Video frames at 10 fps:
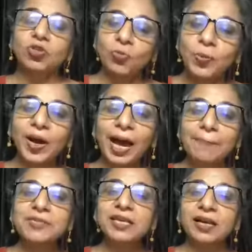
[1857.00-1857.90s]

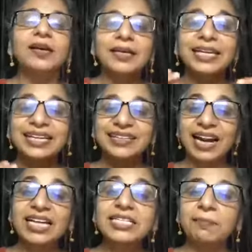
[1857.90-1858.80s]
perhaps
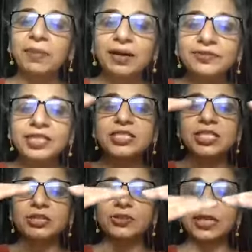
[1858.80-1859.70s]
rise above these
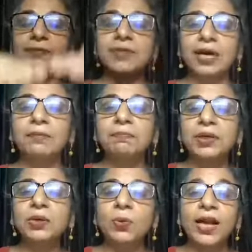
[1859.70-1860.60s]
stereotypes and be
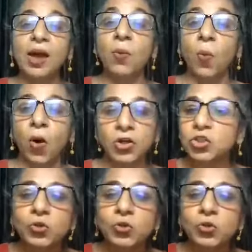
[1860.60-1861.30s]
what I want to